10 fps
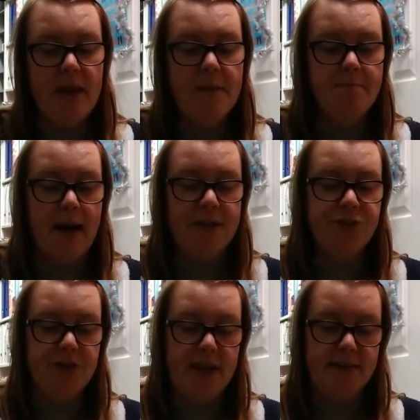
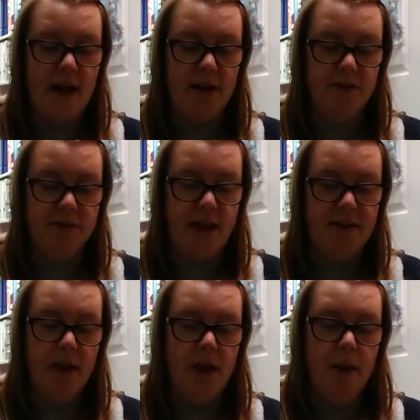"Imagine it," Arnold said.
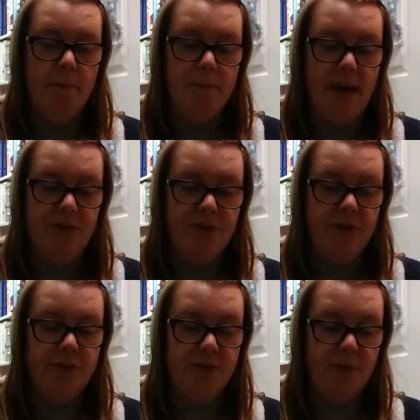
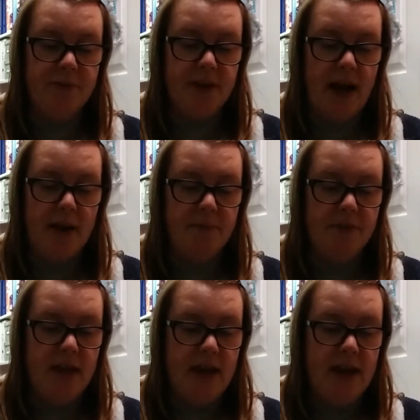"Mentioned
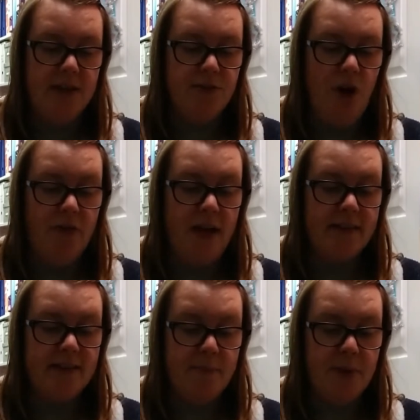sometimes. Is not
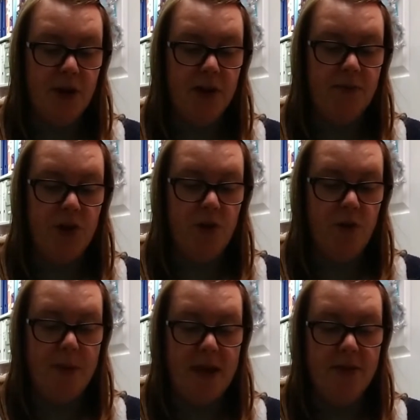that typical of
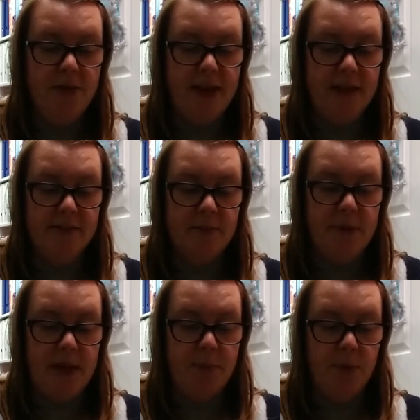European things and
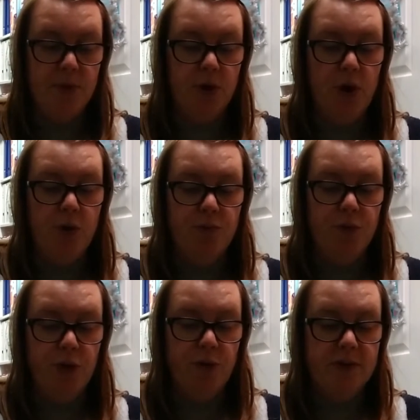people,
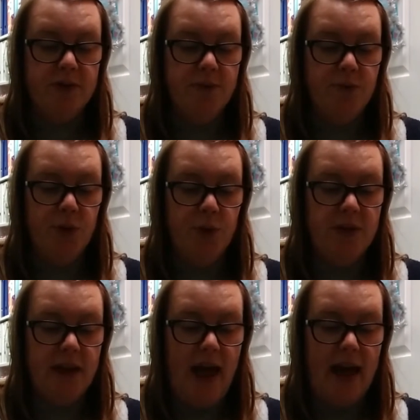rulers and
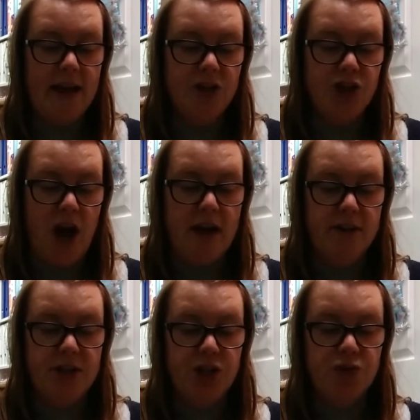ruled alike,
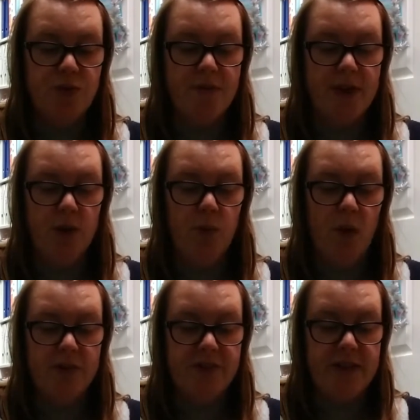childish, trivial,
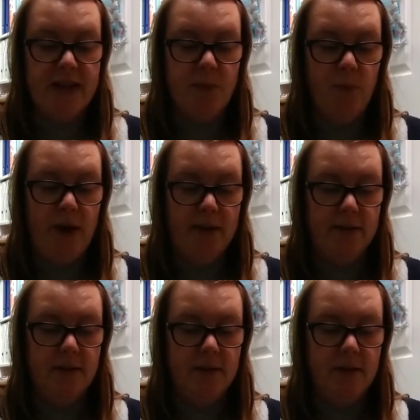wanting in will?"